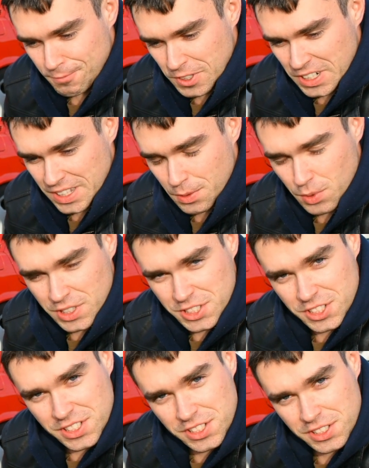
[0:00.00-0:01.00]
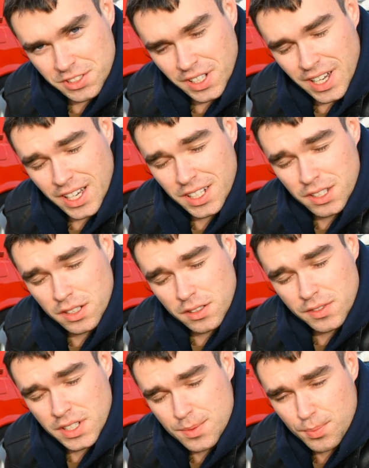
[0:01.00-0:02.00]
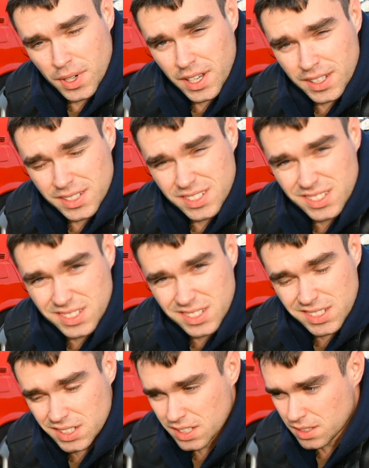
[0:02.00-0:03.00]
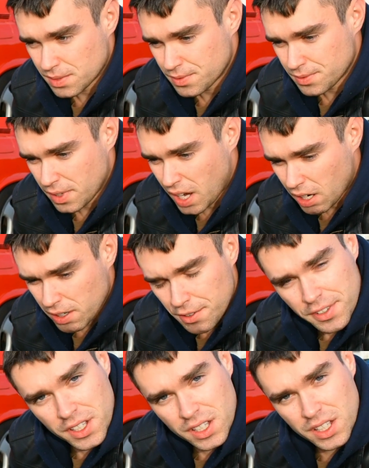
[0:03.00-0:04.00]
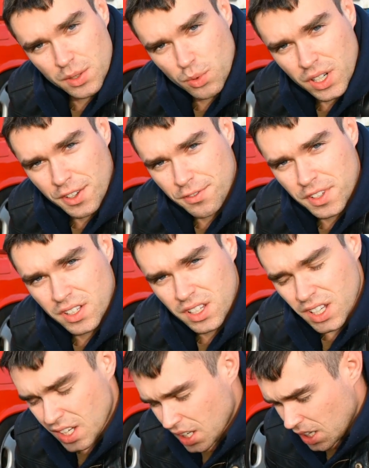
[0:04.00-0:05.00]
really want just to kind of express of how I feel and what I feel.